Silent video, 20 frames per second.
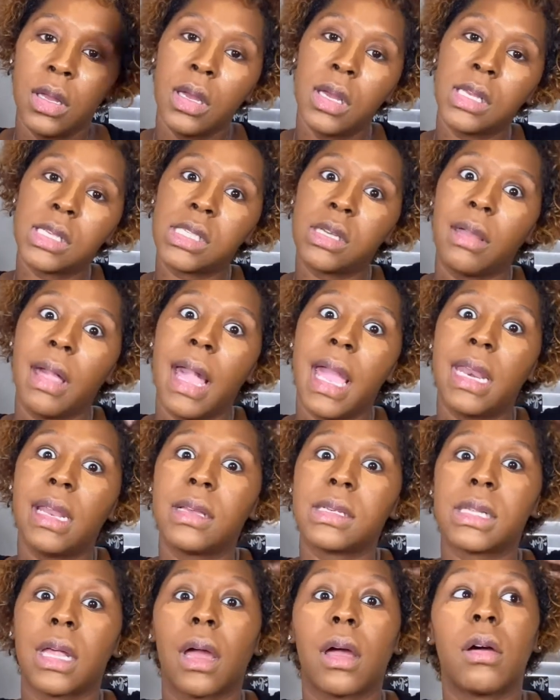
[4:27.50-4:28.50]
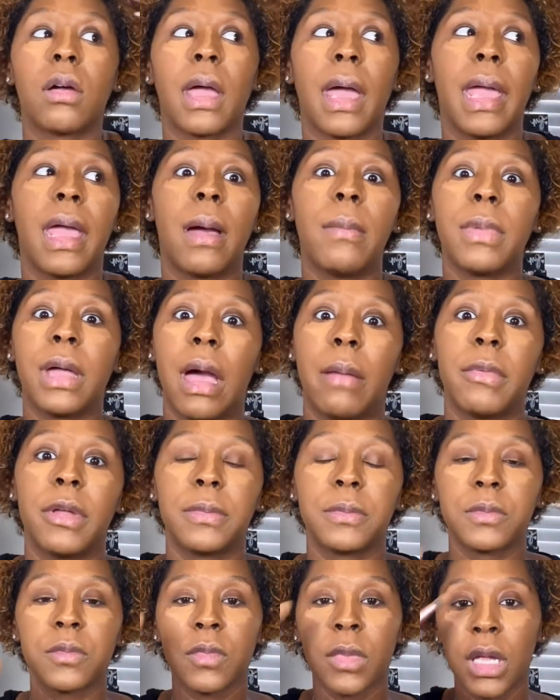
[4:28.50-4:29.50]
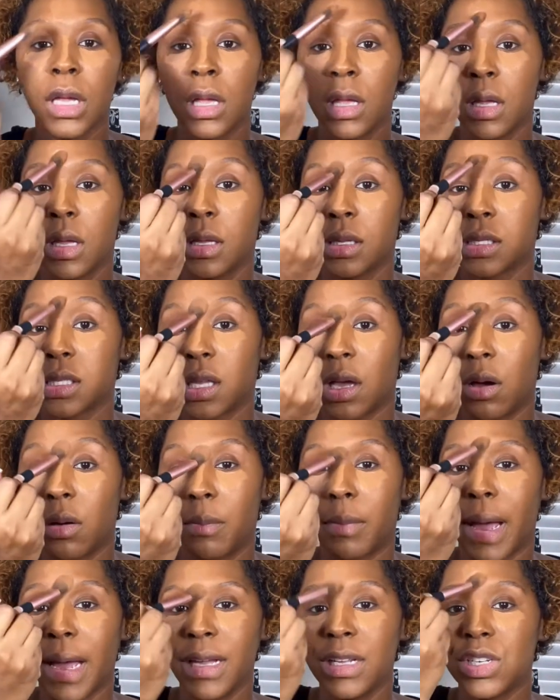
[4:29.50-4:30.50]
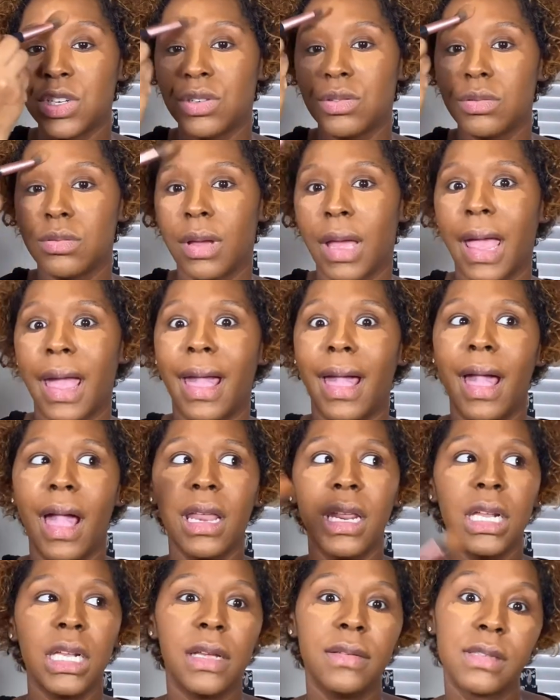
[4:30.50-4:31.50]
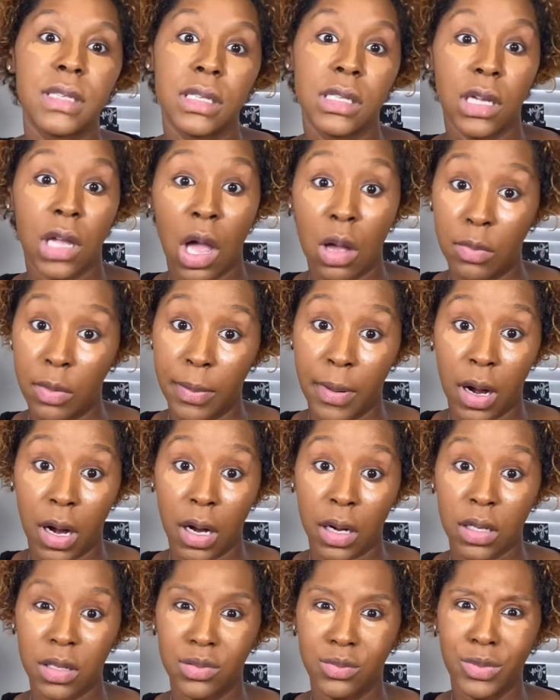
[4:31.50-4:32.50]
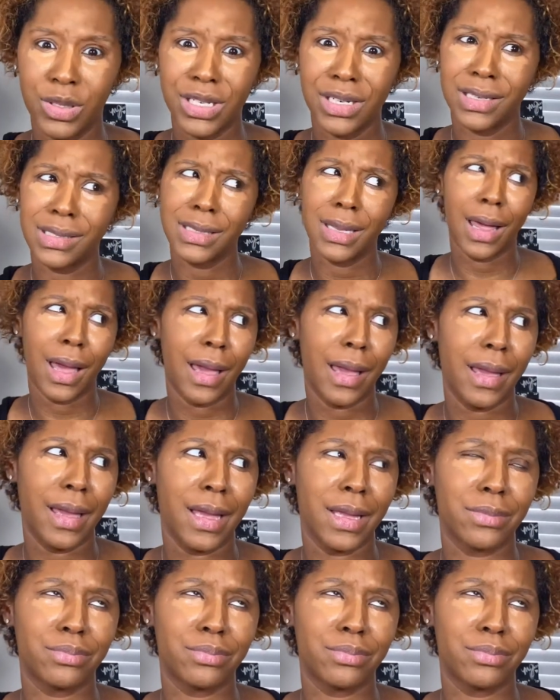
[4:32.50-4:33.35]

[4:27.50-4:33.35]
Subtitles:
So Annie was like, okay, I'm coming. So mind you, Annie lives in Tacoma Park, which is like